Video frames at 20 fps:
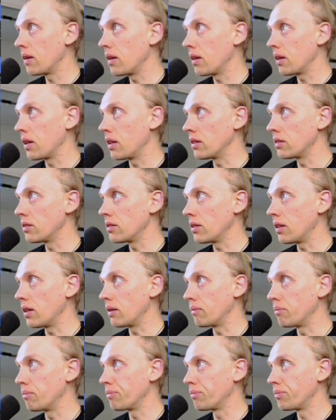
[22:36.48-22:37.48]
guess
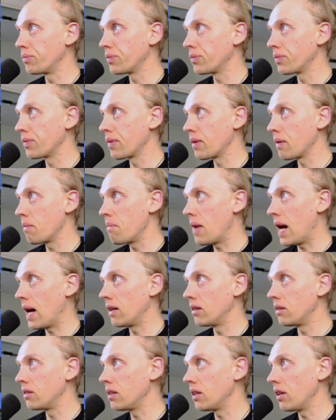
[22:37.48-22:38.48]

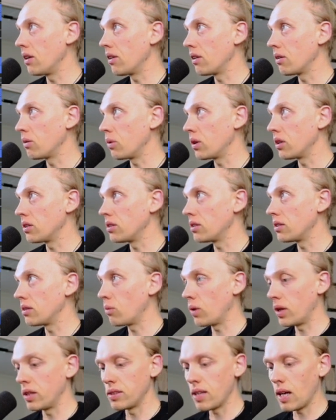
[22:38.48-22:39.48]
band here.
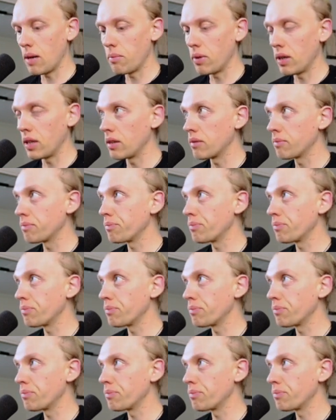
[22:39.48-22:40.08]
What is happening?